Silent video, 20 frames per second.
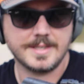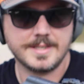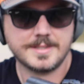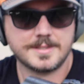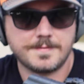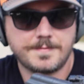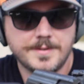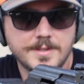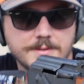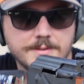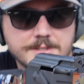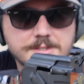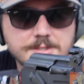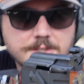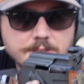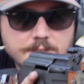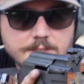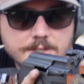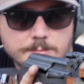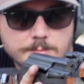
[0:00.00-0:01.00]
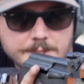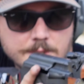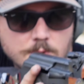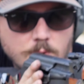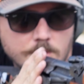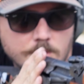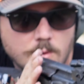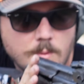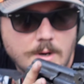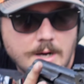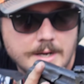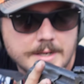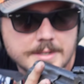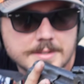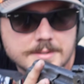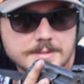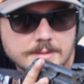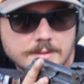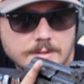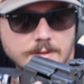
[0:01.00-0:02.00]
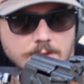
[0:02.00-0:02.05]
it to feel this good recoil-wise.